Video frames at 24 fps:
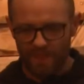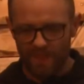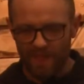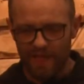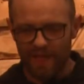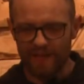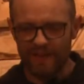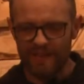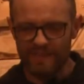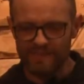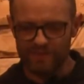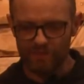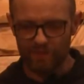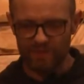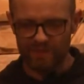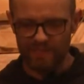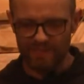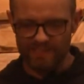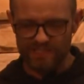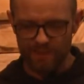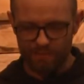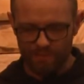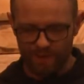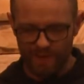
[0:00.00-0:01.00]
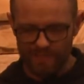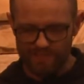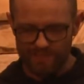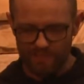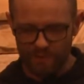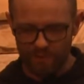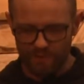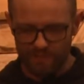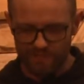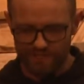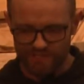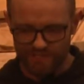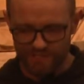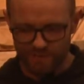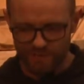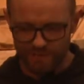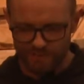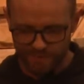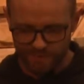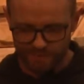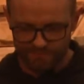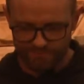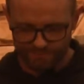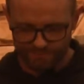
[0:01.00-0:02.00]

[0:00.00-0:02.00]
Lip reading: And here's the pattern I want to share with you.